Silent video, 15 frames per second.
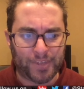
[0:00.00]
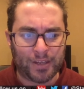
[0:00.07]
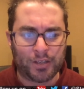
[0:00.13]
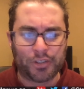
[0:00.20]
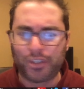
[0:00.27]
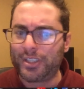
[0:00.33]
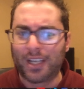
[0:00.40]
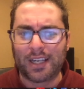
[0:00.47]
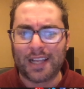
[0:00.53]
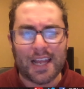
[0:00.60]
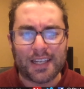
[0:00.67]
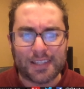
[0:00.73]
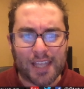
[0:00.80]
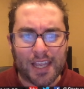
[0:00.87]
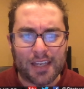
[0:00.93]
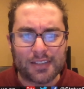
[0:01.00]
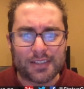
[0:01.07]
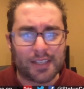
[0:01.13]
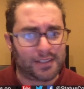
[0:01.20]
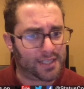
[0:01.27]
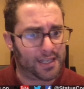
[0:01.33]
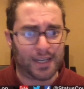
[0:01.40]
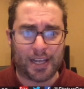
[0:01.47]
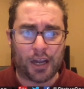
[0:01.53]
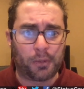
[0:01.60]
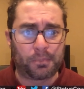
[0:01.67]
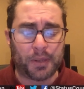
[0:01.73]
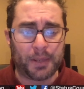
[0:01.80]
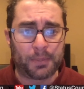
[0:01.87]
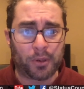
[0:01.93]
She did a lot of things that didn't
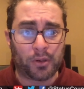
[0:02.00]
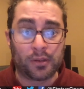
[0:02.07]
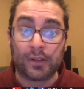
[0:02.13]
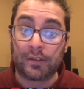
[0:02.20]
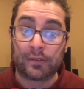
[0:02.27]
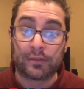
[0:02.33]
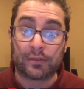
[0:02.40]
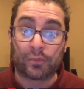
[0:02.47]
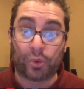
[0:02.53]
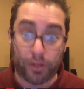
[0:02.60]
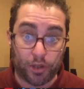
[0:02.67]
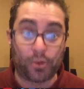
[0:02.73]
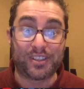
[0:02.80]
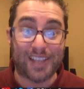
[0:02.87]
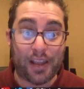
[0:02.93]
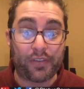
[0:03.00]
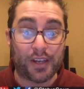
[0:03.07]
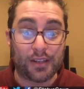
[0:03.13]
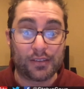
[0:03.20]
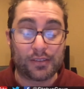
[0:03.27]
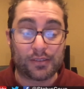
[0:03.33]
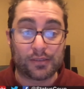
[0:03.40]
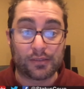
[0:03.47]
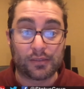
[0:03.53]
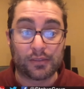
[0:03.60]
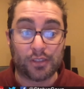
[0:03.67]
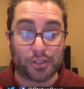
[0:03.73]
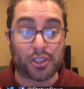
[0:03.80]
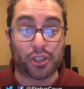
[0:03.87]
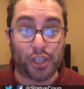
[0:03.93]
help people where there was evidence
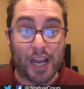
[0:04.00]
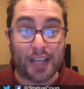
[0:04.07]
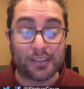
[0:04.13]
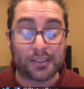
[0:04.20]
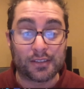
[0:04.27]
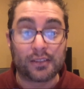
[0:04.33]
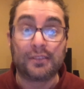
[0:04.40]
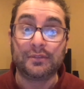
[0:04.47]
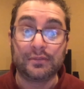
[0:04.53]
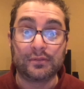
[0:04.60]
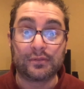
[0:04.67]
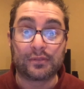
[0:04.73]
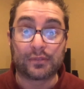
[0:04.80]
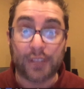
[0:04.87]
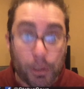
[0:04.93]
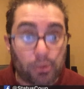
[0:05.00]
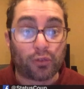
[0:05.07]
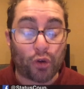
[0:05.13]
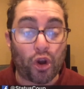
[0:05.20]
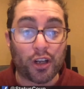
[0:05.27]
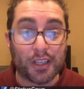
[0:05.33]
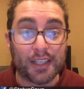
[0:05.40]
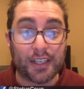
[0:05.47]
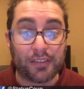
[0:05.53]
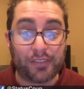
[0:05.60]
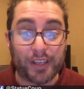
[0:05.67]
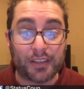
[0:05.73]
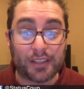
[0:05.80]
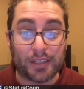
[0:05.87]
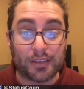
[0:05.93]
to suggest they were wrongly
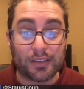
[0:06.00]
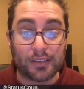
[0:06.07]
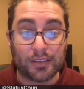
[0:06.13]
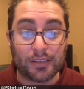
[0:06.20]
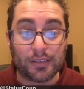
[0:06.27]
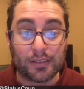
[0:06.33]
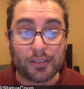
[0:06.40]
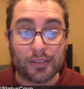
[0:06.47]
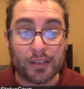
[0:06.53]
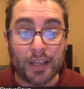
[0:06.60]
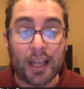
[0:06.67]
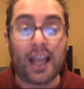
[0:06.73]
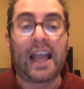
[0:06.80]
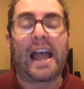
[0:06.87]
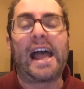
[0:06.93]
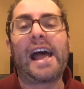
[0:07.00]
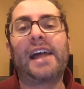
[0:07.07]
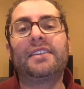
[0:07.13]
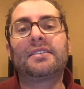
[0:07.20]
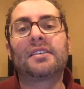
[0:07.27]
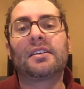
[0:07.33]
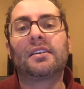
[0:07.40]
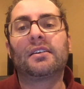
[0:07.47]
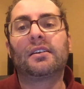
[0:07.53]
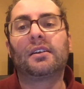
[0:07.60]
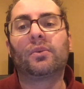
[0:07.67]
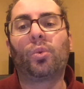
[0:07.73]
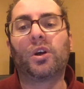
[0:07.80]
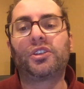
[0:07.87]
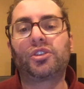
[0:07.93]
convicted. And
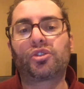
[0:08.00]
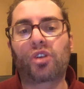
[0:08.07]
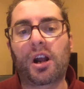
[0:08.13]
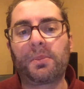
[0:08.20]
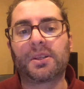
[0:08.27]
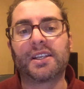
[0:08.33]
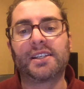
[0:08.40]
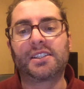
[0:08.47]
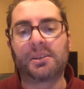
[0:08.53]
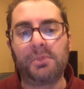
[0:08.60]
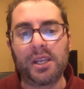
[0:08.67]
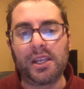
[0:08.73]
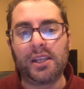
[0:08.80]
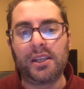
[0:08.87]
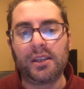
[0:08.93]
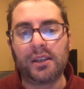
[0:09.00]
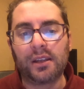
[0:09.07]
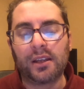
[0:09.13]
what's troubling to me